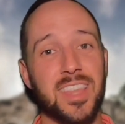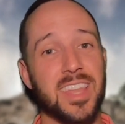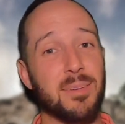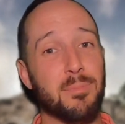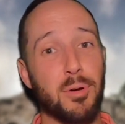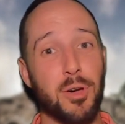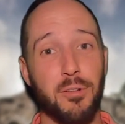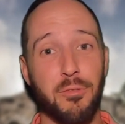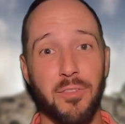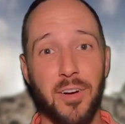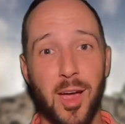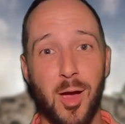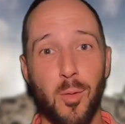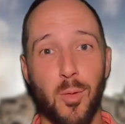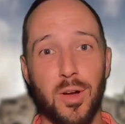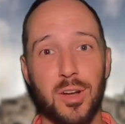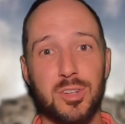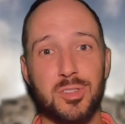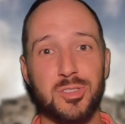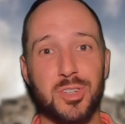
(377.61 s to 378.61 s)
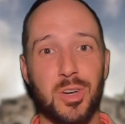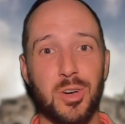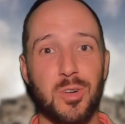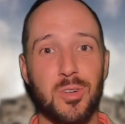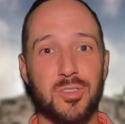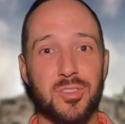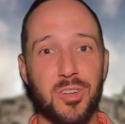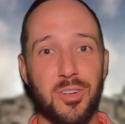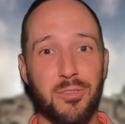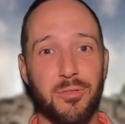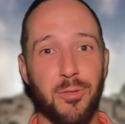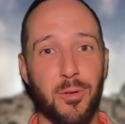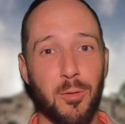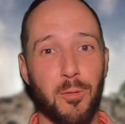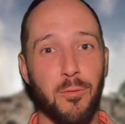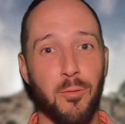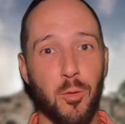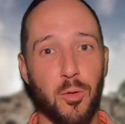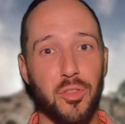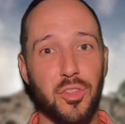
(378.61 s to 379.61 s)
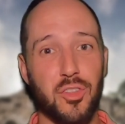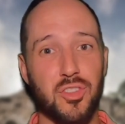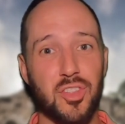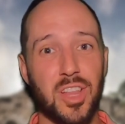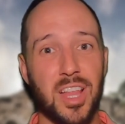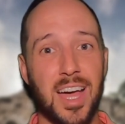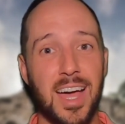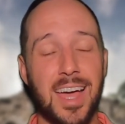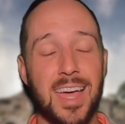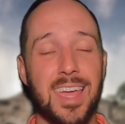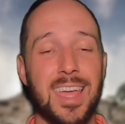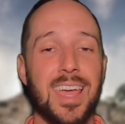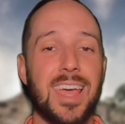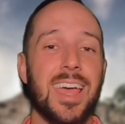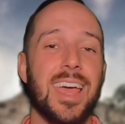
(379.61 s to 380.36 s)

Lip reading: They put up fireworks shows during 4th of July,